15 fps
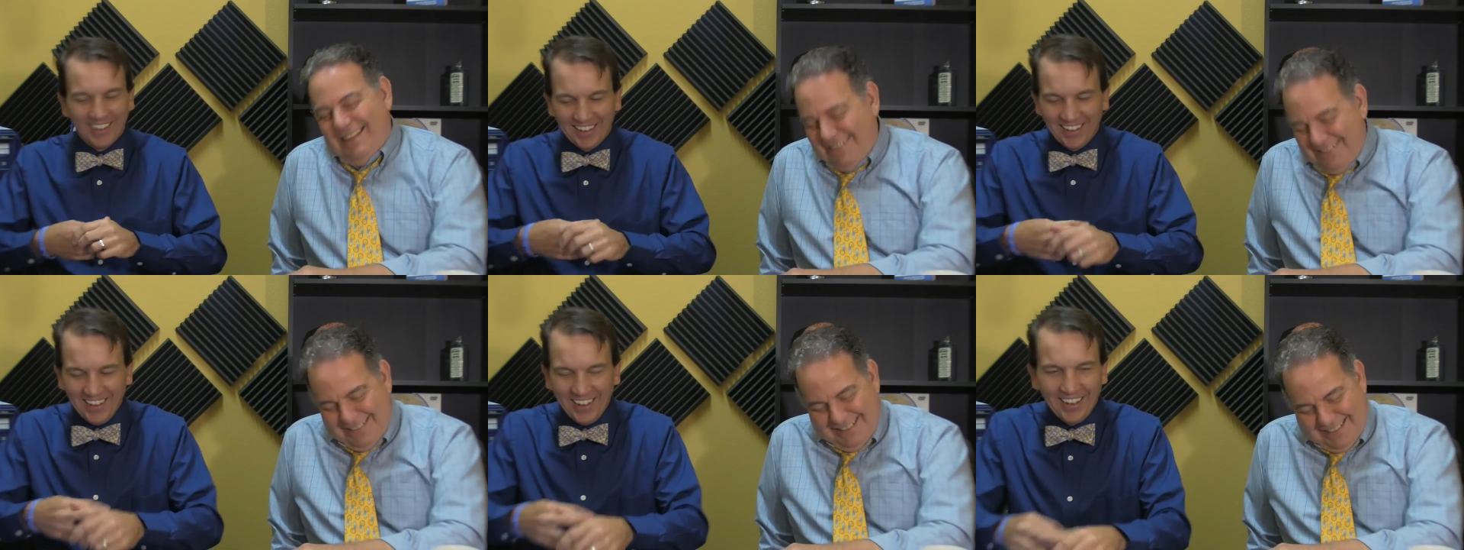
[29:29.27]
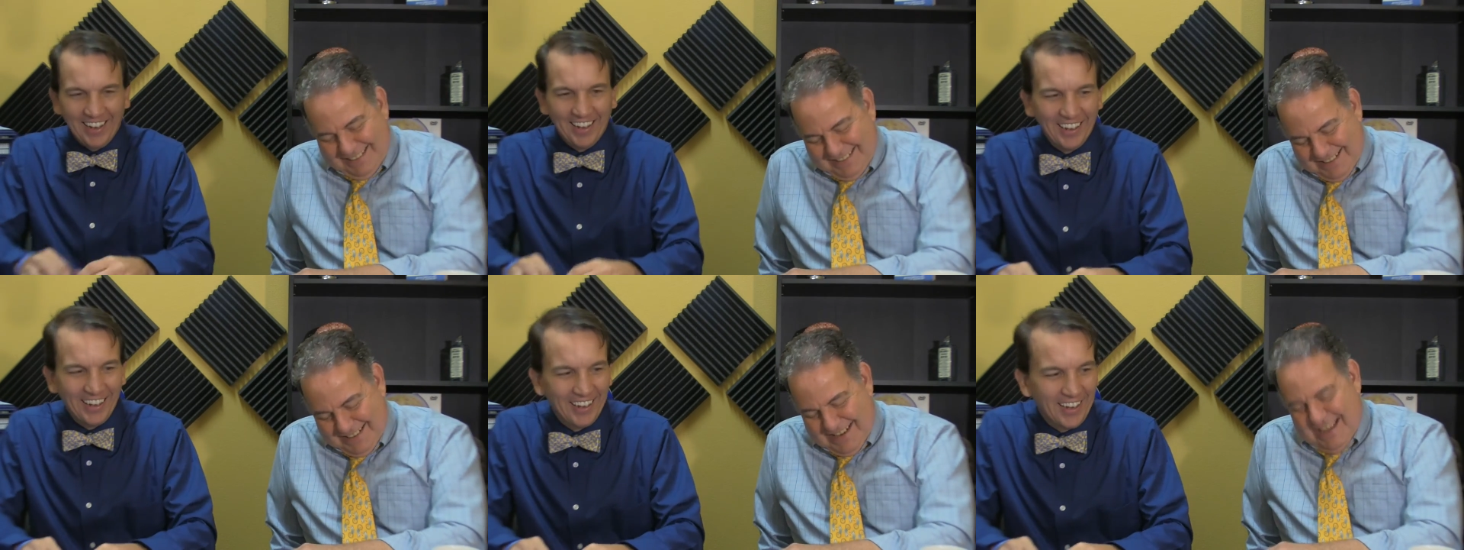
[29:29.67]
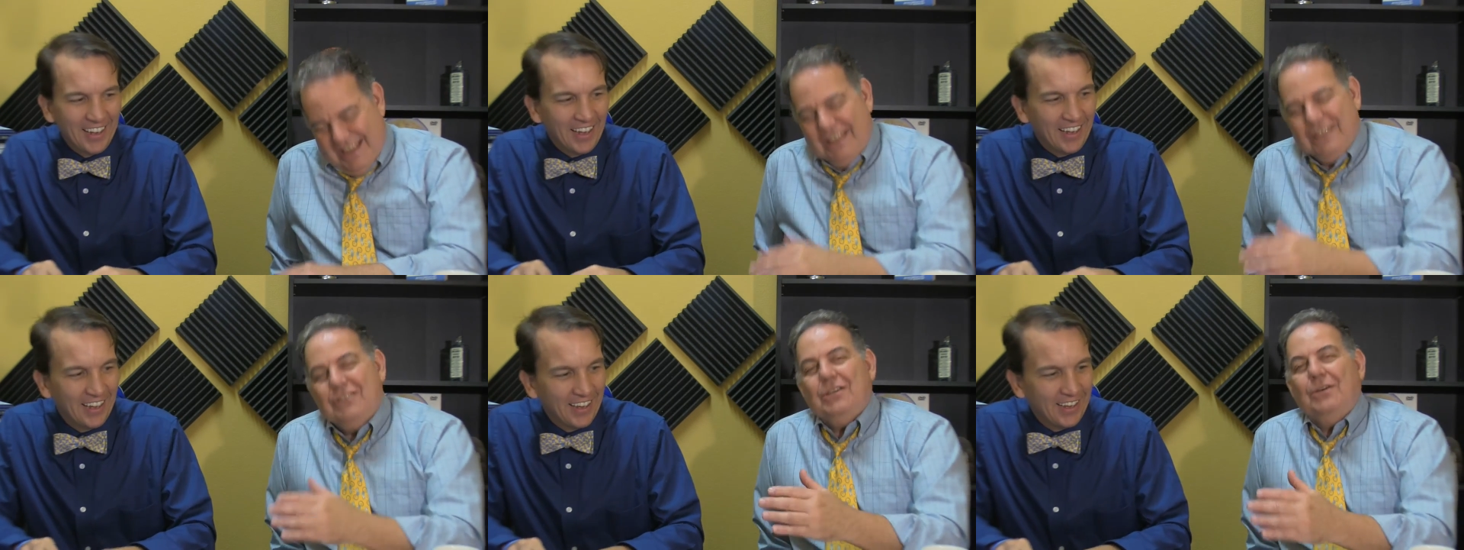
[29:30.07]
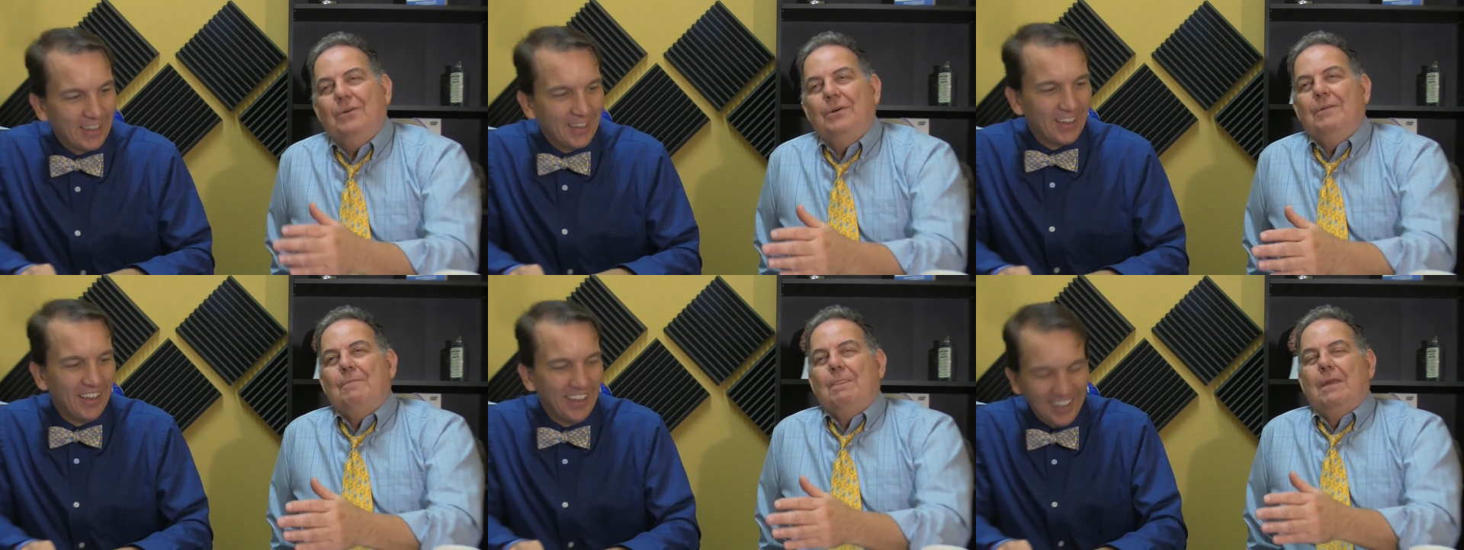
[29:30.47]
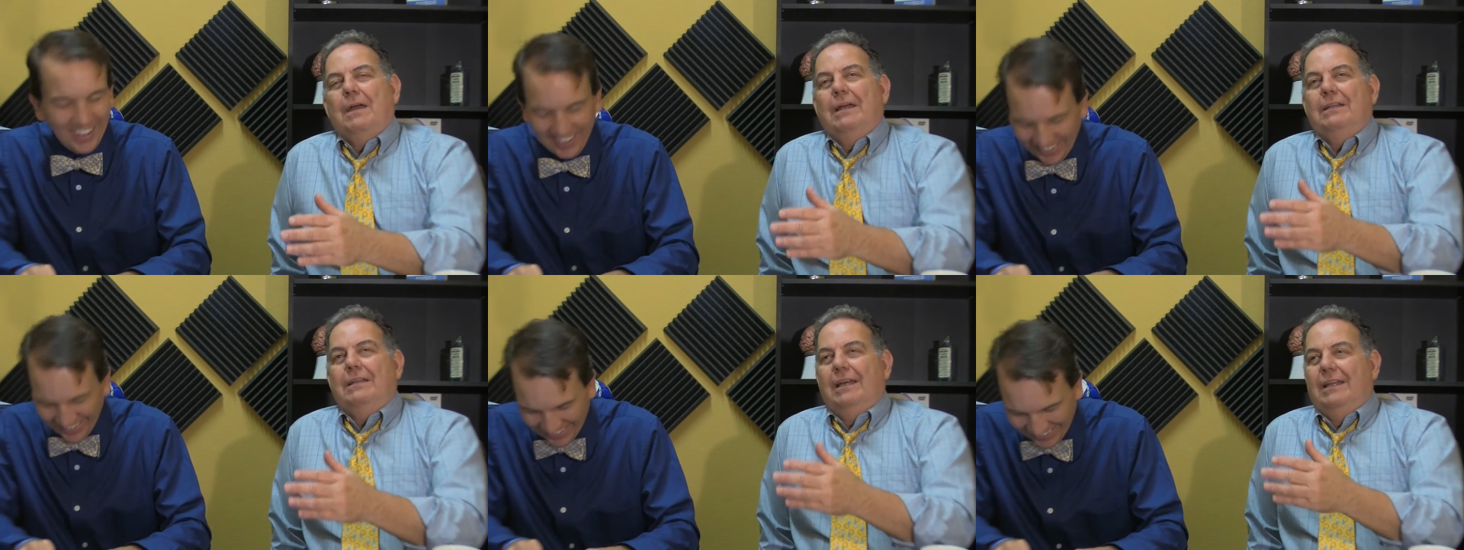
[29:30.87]
Speaker 1: how can I continue? So
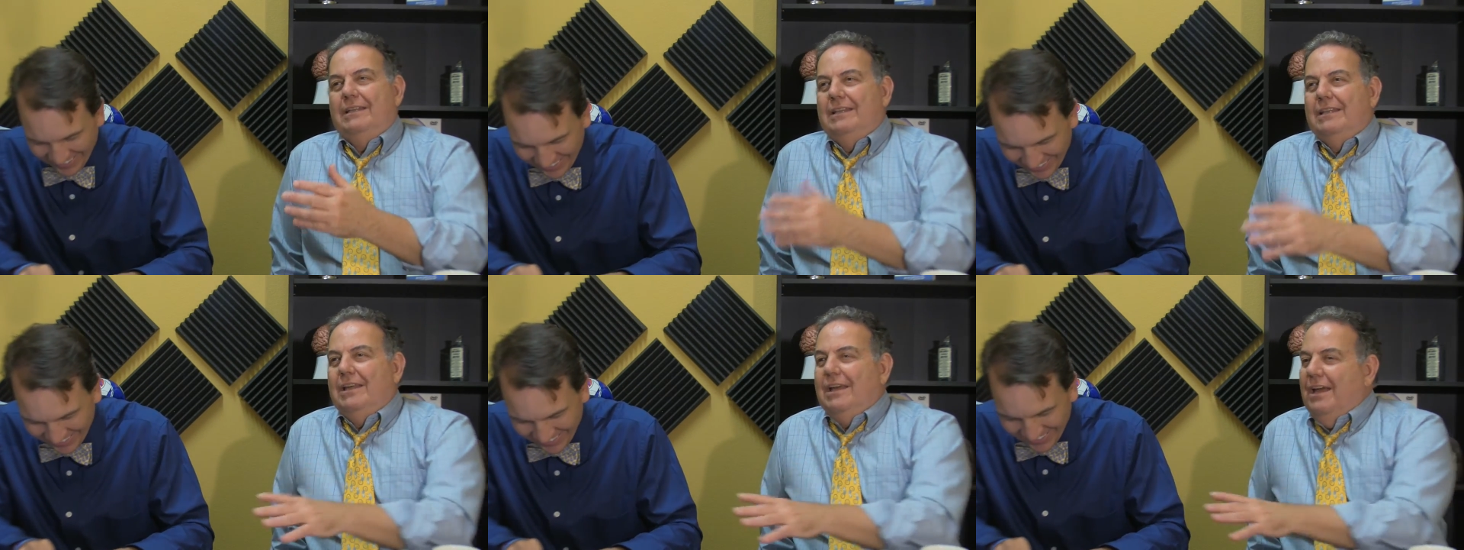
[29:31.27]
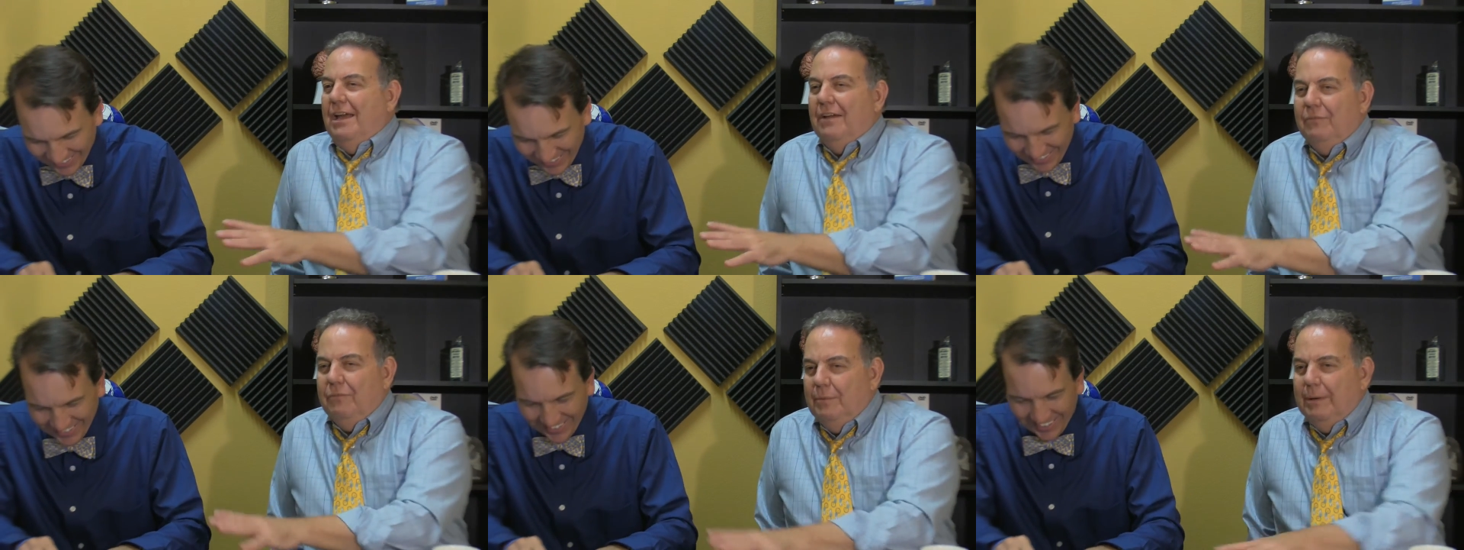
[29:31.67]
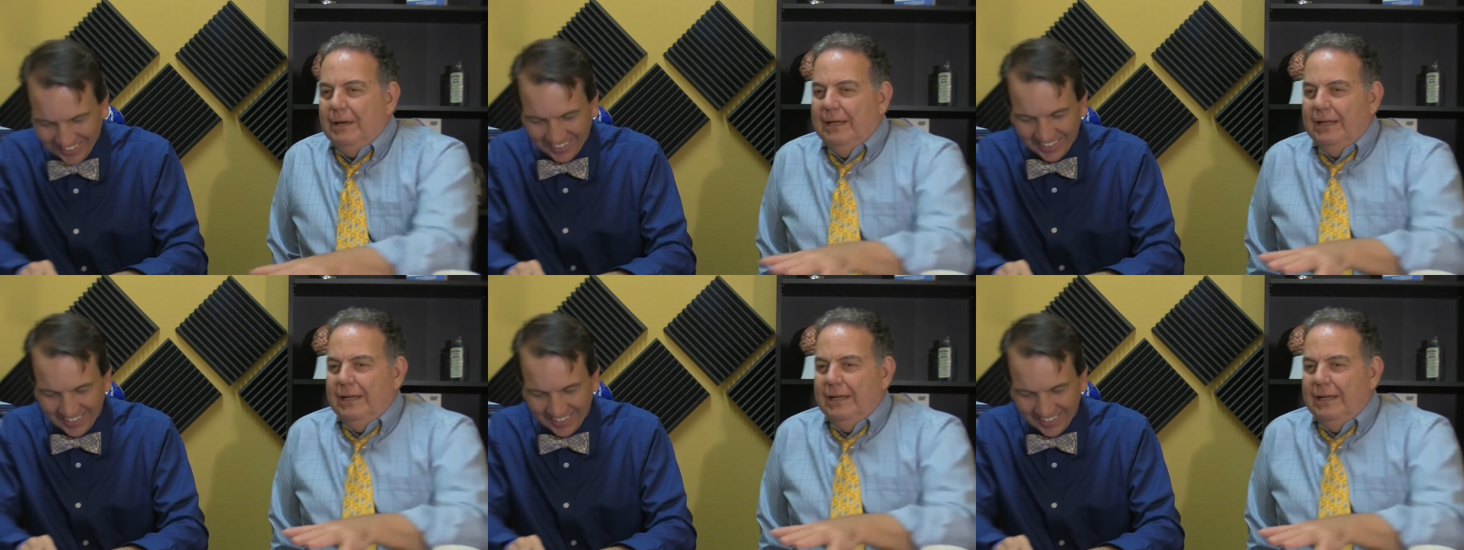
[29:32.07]
and and everybody